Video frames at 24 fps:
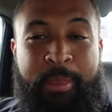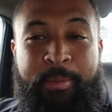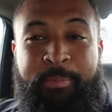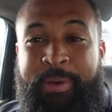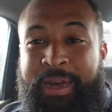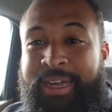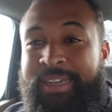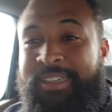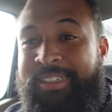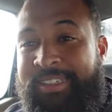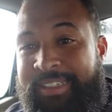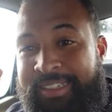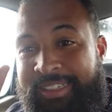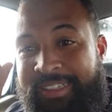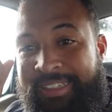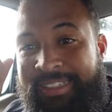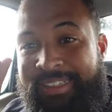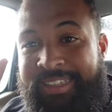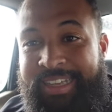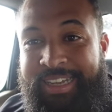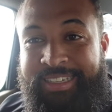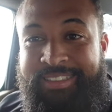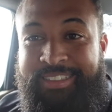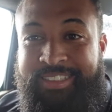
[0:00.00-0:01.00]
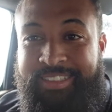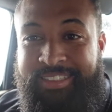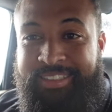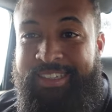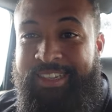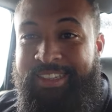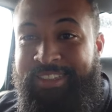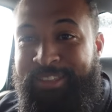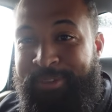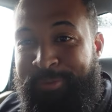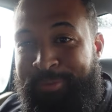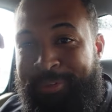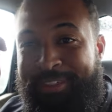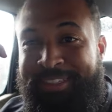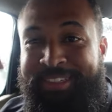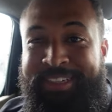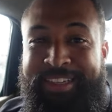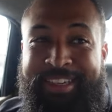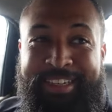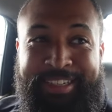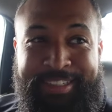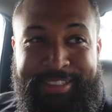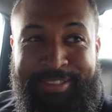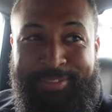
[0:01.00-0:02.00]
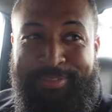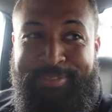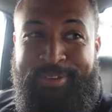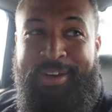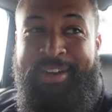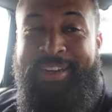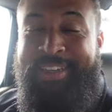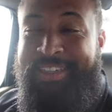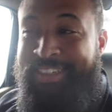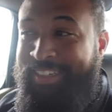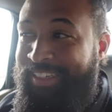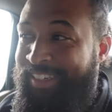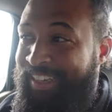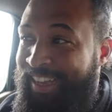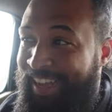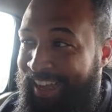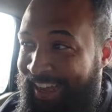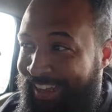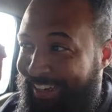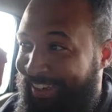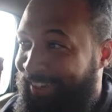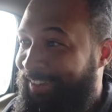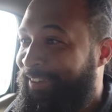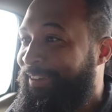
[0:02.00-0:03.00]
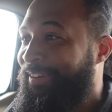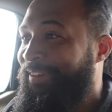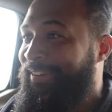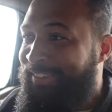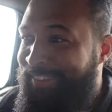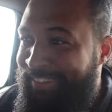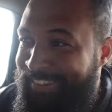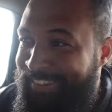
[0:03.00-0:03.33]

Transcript: But Gatti said that we need rain, and look,